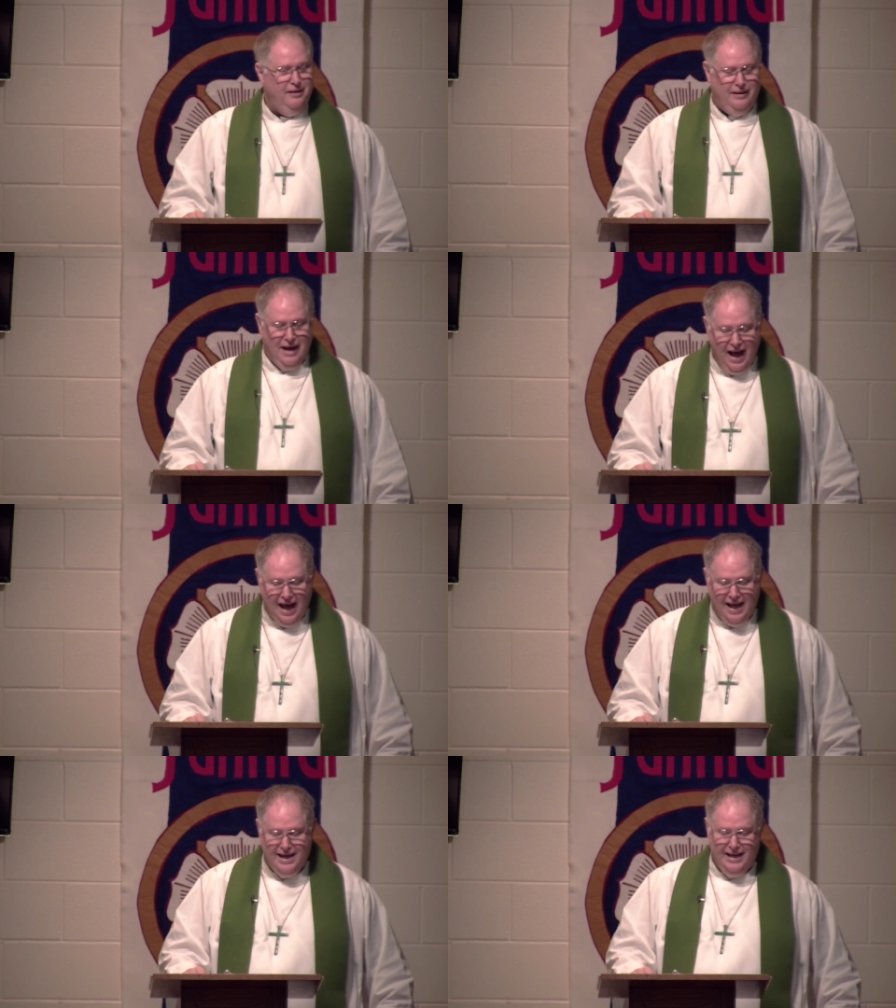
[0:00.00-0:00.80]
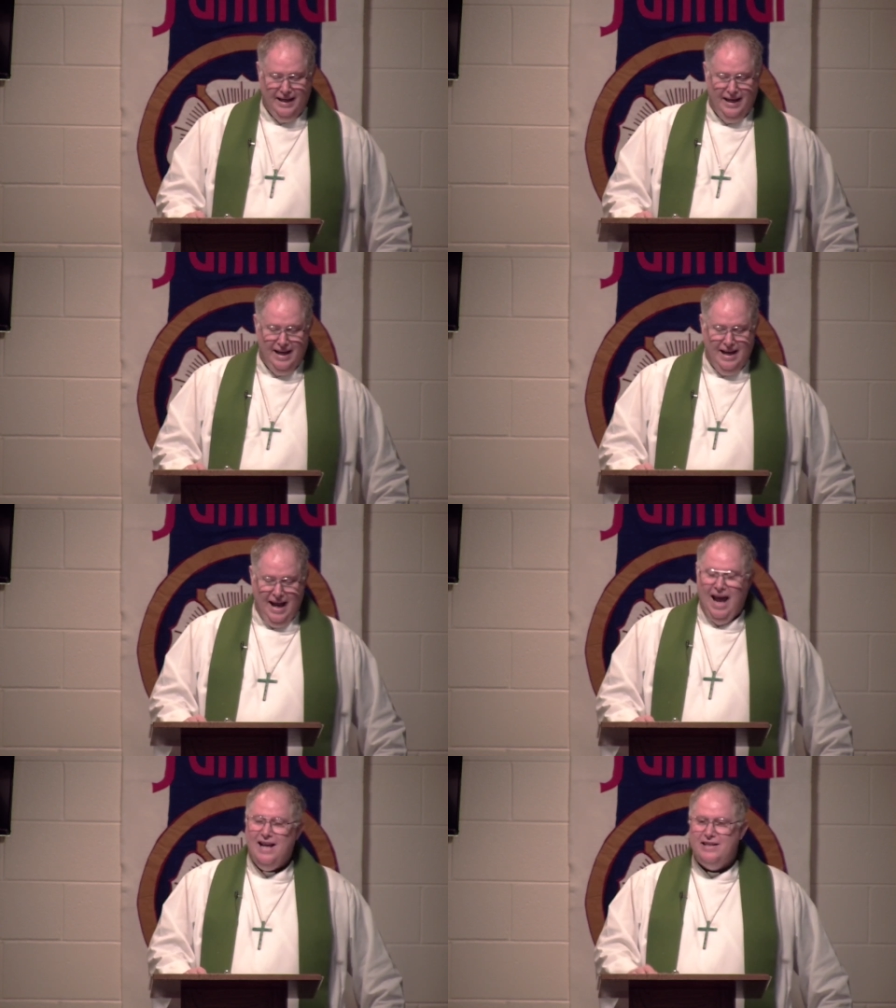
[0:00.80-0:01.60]
God
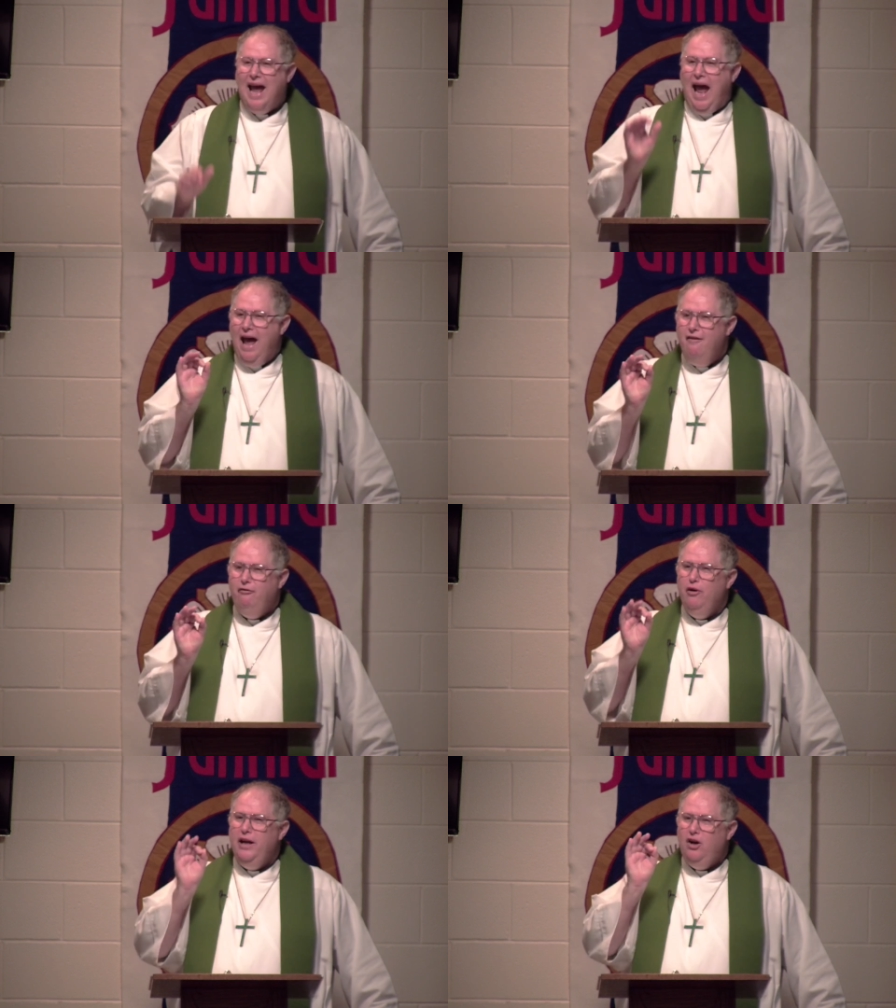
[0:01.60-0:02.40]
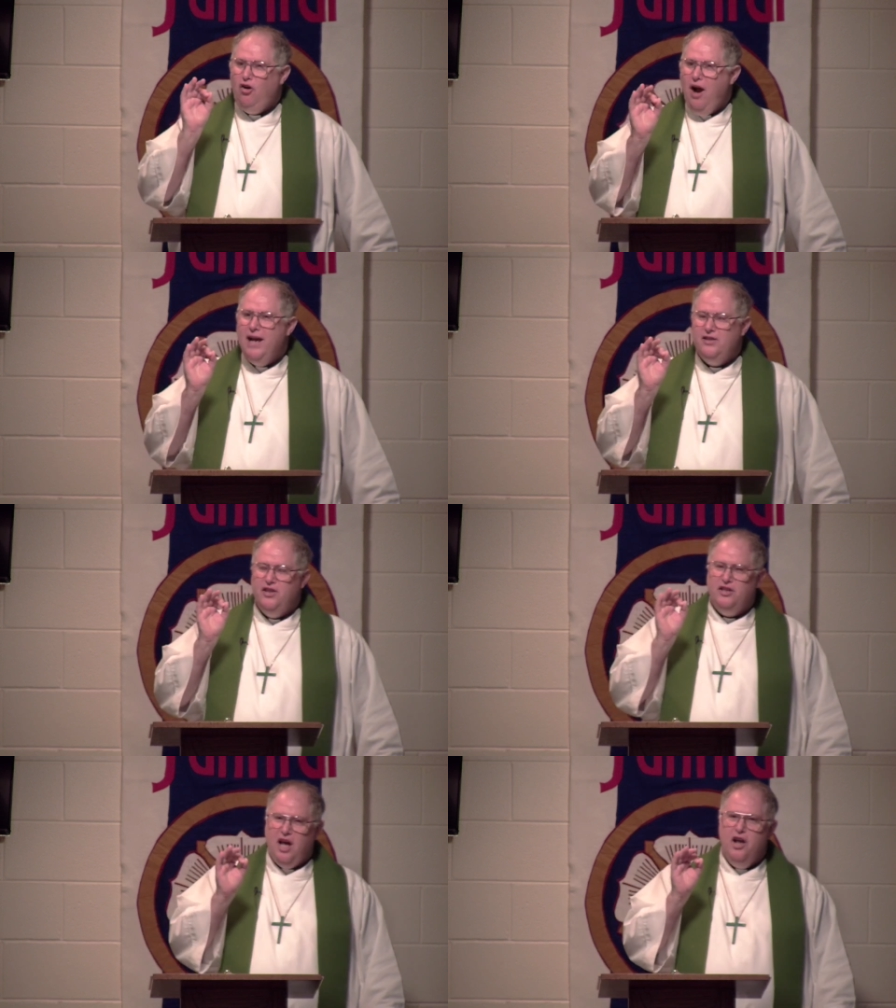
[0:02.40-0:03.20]
has every
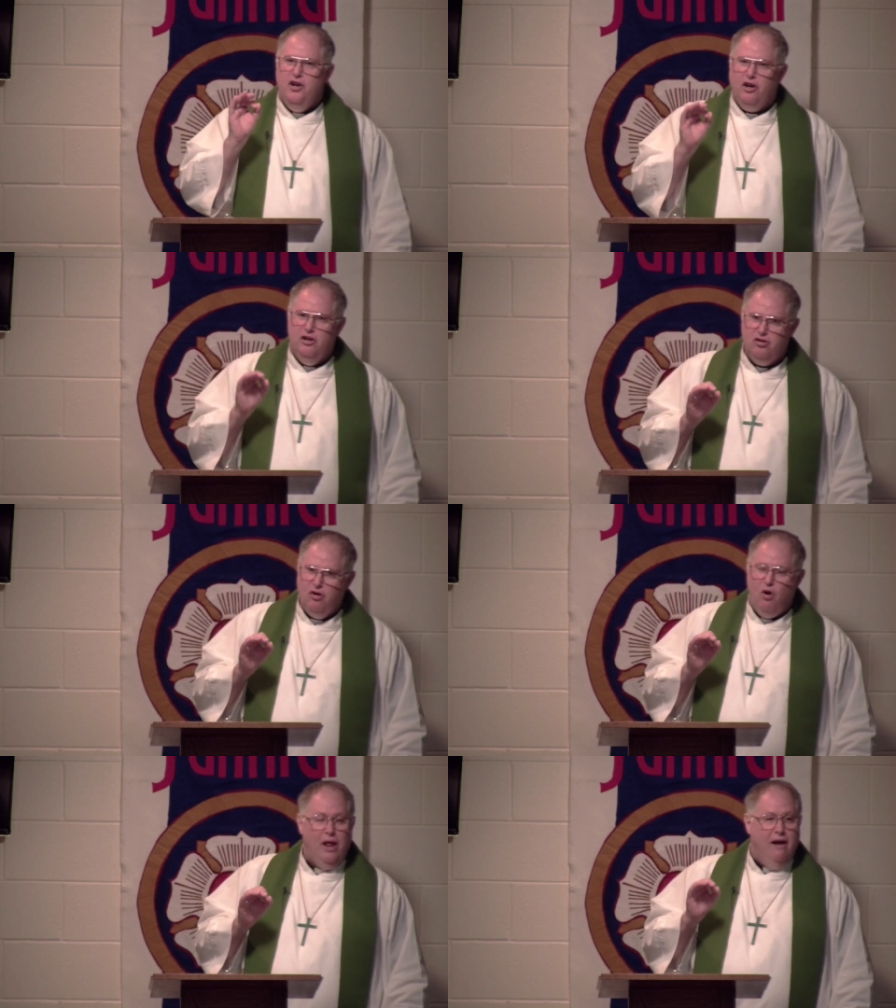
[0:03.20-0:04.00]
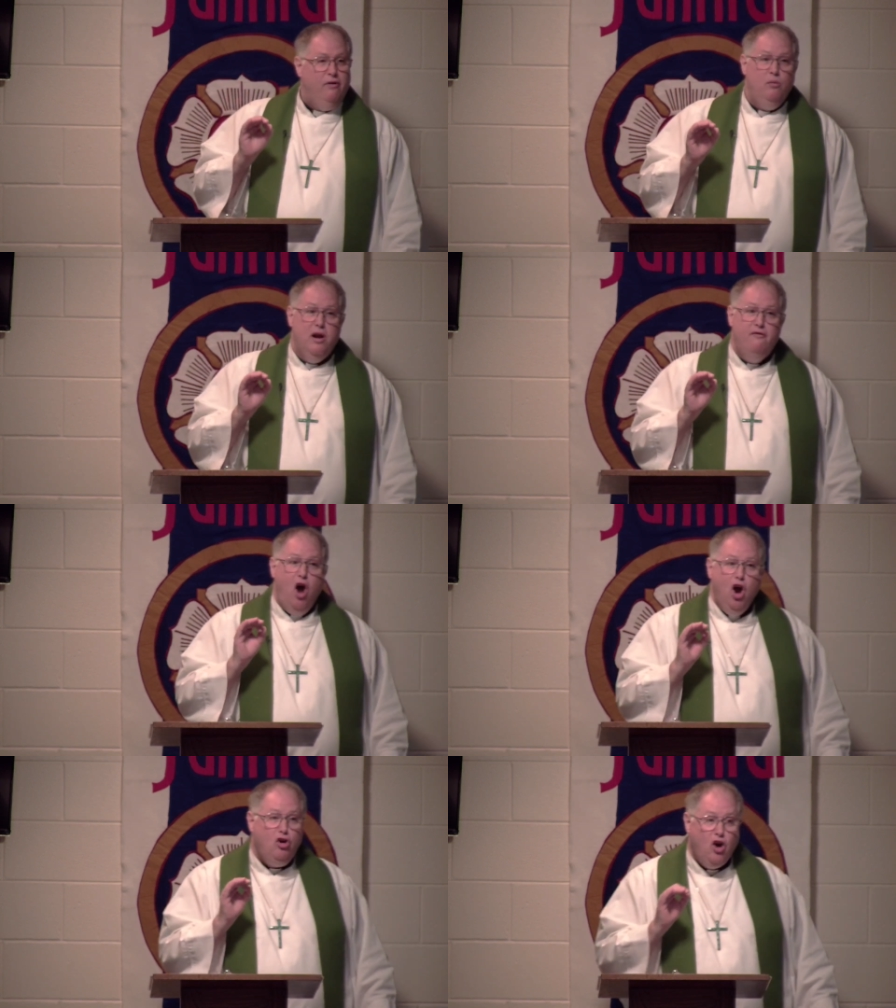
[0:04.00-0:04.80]
crisis under control. Every one of
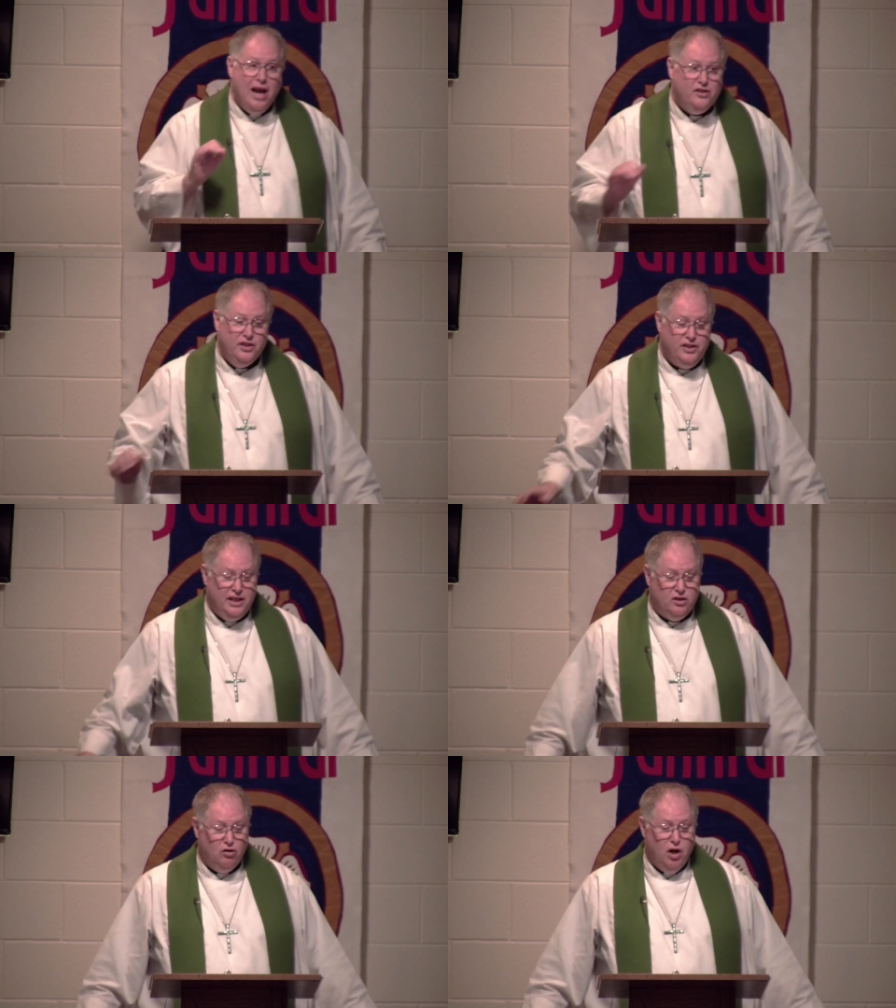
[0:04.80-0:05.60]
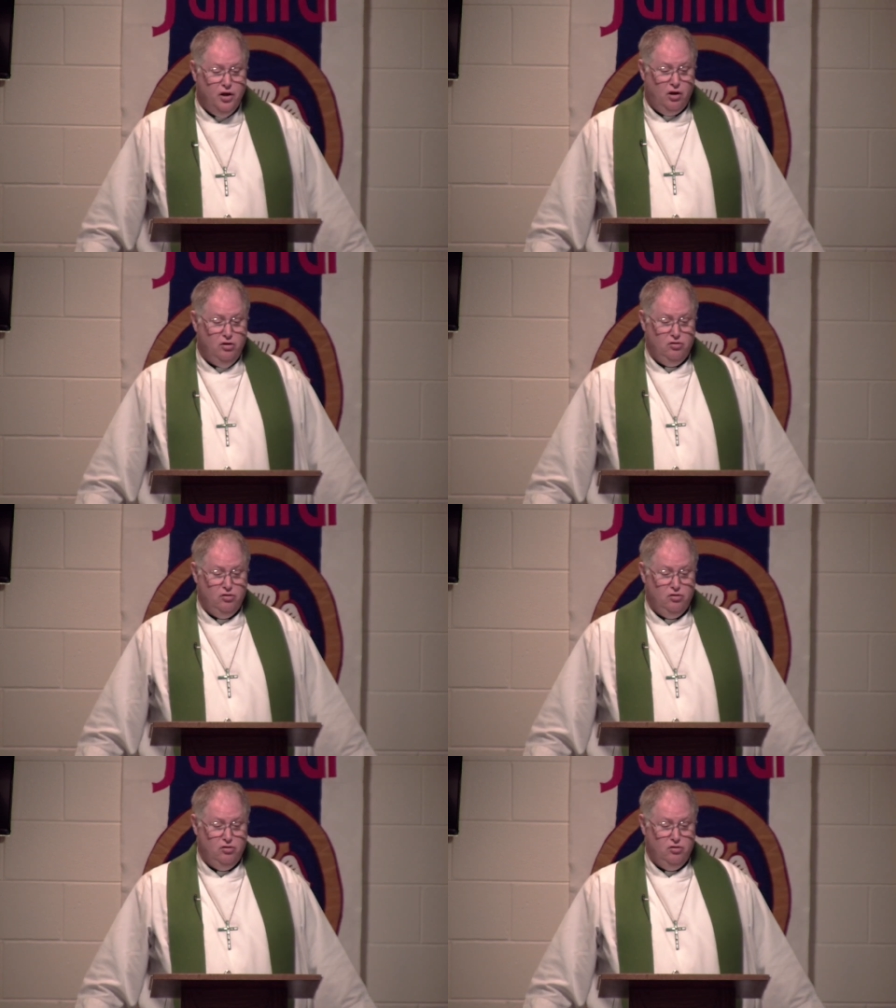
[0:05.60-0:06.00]
our crises are under control.